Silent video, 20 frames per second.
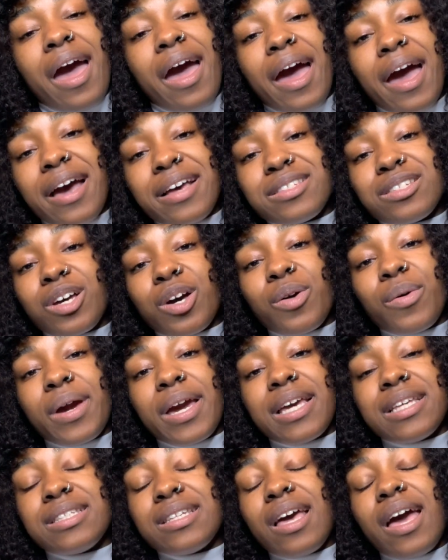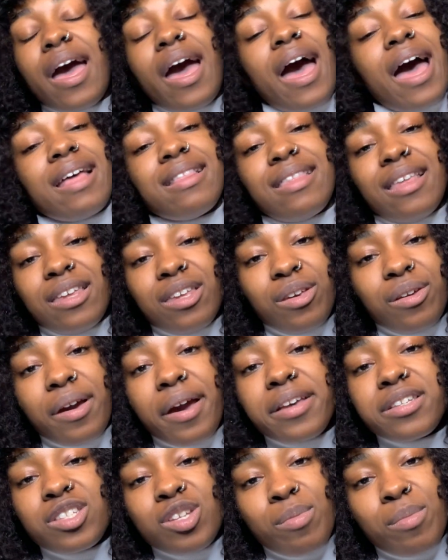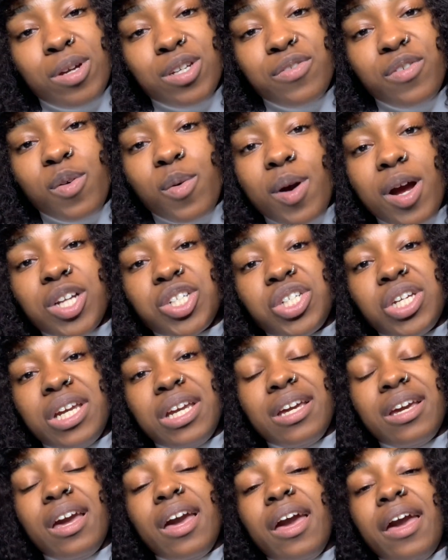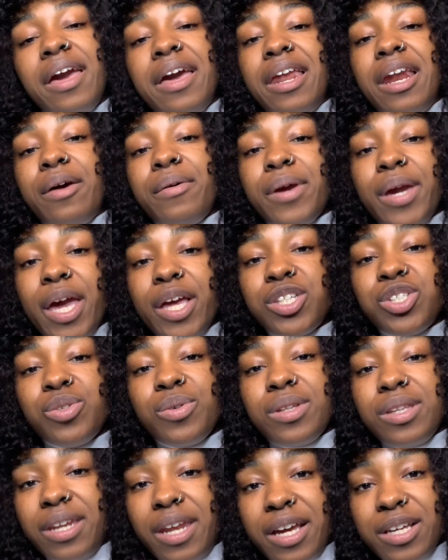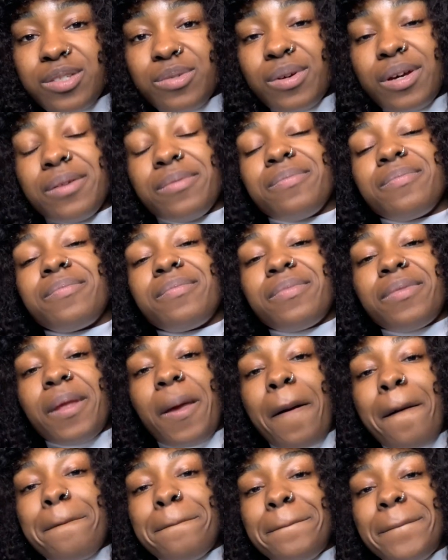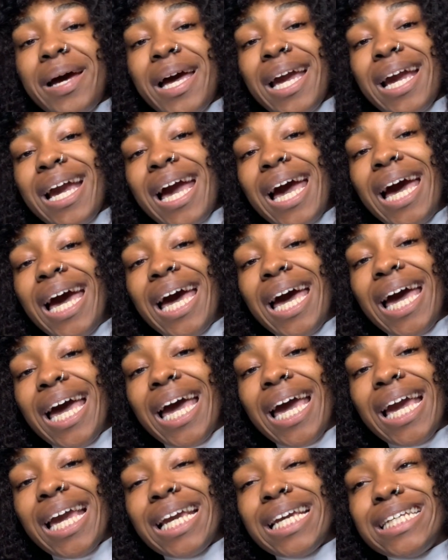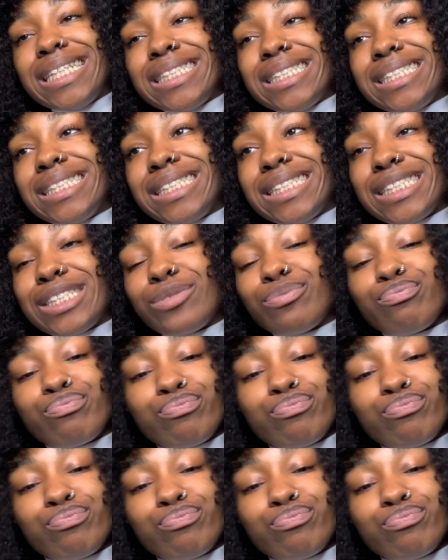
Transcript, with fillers: As always, I thank you guys so much for watching, and I'll catch you in the next one. Bye, guys.